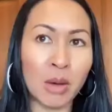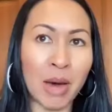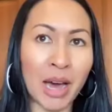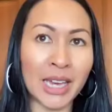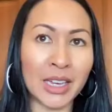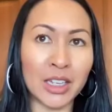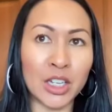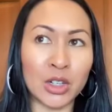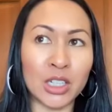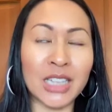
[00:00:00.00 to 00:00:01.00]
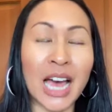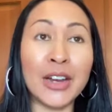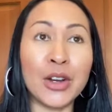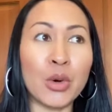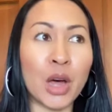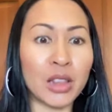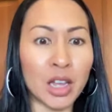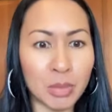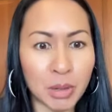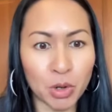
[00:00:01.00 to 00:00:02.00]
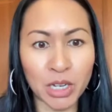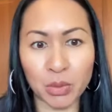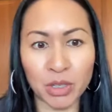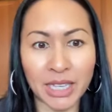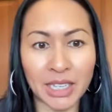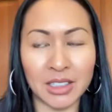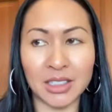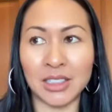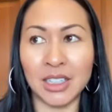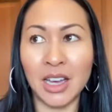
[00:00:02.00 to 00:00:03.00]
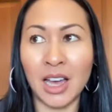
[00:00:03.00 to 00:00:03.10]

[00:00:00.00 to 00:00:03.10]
by because I know a lot of people can relate because